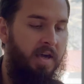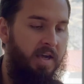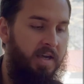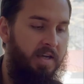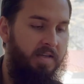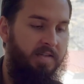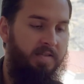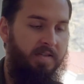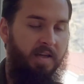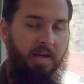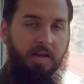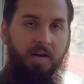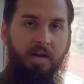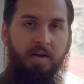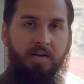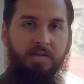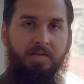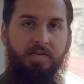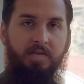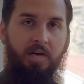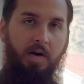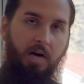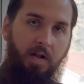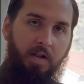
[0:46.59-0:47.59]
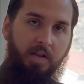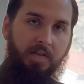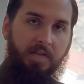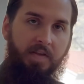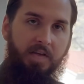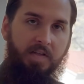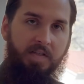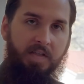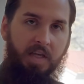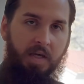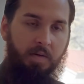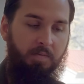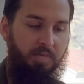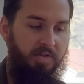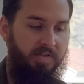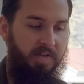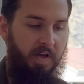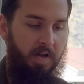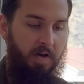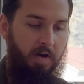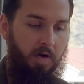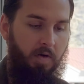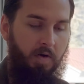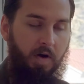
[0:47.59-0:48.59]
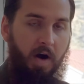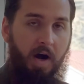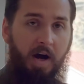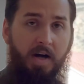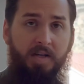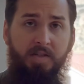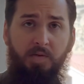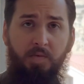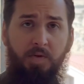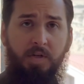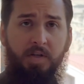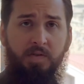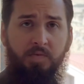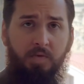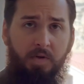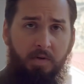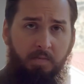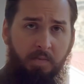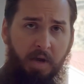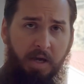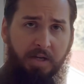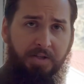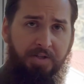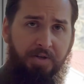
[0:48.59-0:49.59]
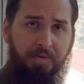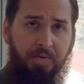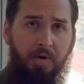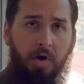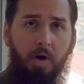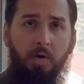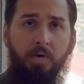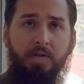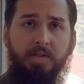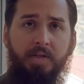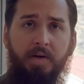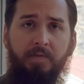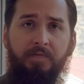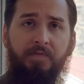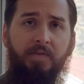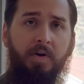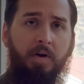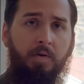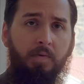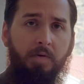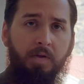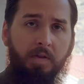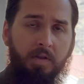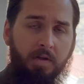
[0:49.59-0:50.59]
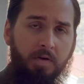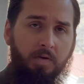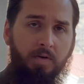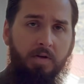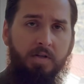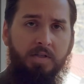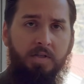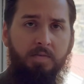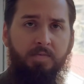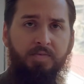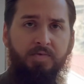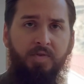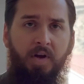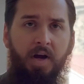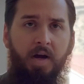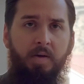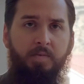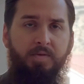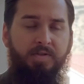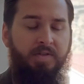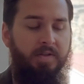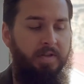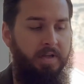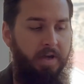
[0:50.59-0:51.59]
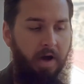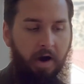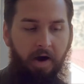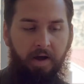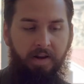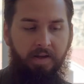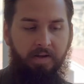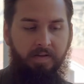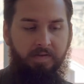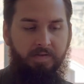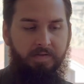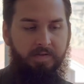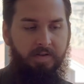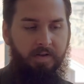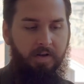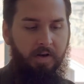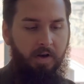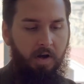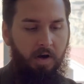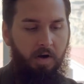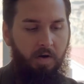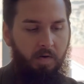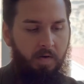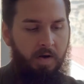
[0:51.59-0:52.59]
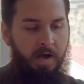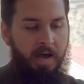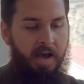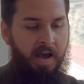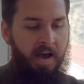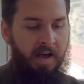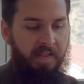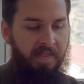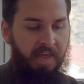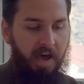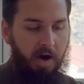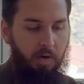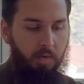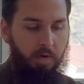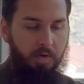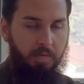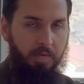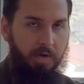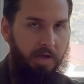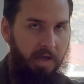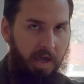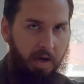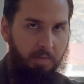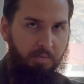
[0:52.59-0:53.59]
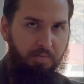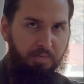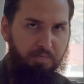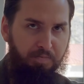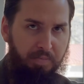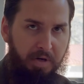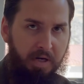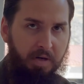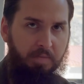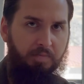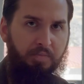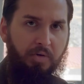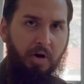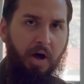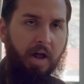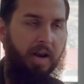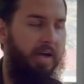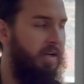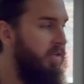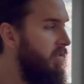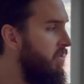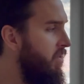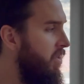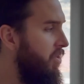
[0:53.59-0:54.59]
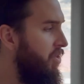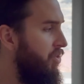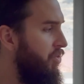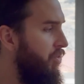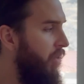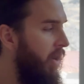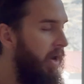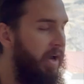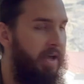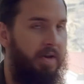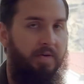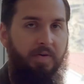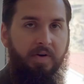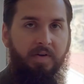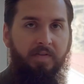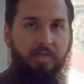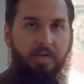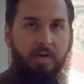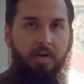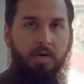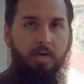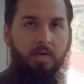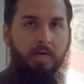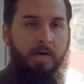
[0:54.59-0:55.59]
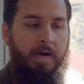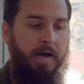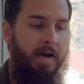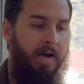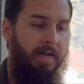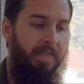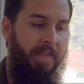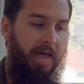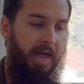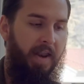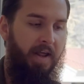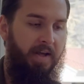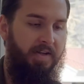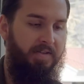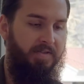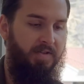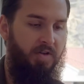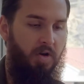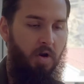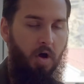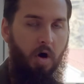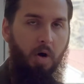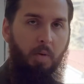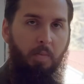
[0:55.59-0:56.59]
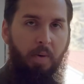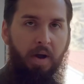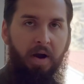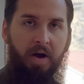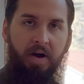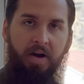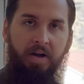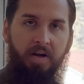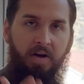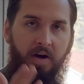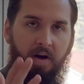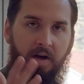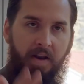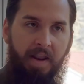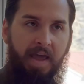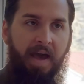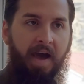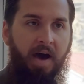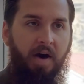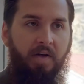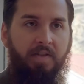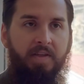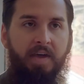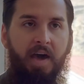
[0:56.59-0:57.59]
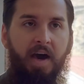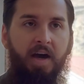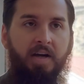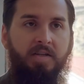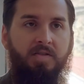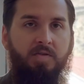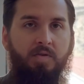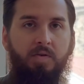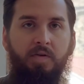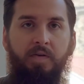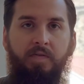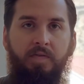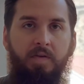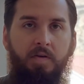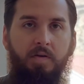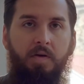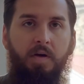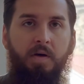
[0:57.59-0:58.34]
He sent us all of these samples at no cost. And we just want to make sure we're always up front with you, our subscribers in the audience, to know that when we get beard products to try and review, that has no bearing on how the actual review